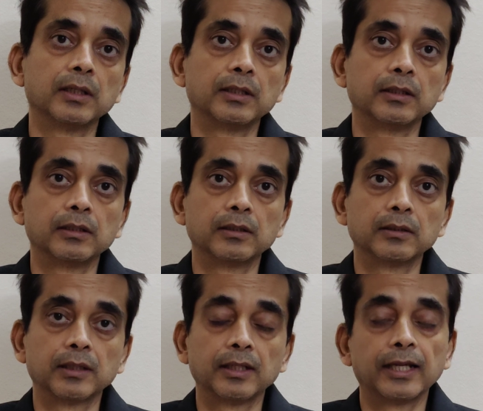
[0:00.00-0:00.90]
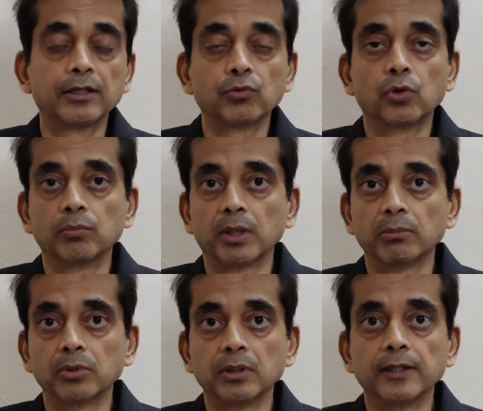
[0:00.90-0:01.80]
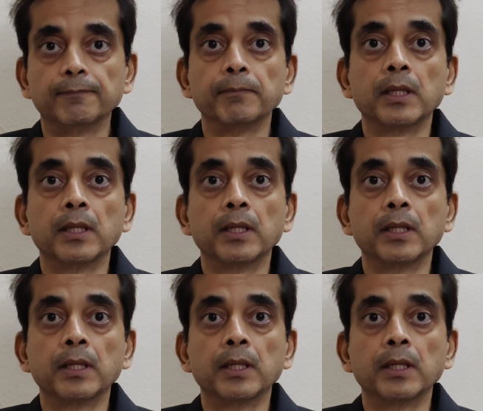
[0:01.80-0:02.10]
and that too on my birthday.